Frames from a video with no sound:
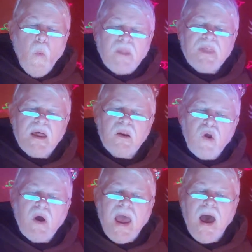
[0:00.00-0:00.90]
what they
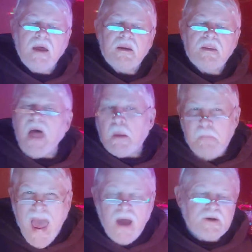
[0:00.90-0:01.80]
look at that
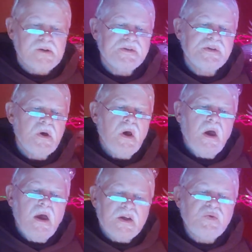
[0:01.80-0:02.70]
matters,
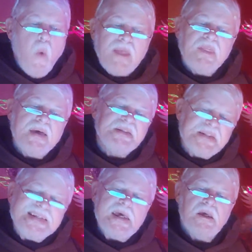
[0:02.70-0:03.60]
it's what they
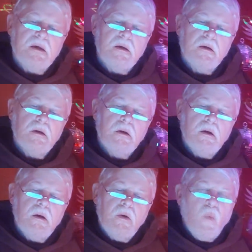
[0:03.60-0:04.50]
see.
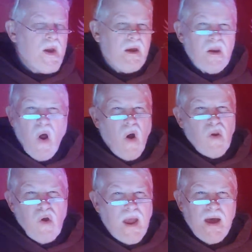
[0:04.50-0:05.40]
We can
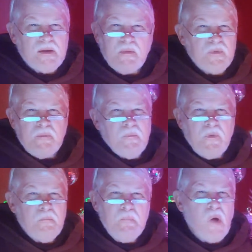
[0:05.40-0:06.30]
look at
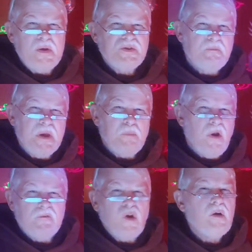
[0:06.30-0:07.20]
millions of people
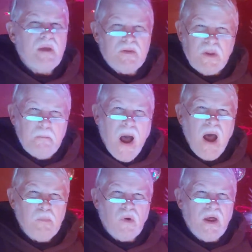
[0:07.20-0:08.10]
have looked at the
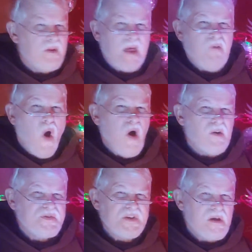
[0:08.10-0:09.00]
Bible and they've
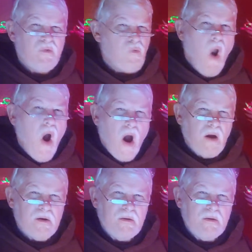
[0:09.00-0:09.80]
all seen wrong.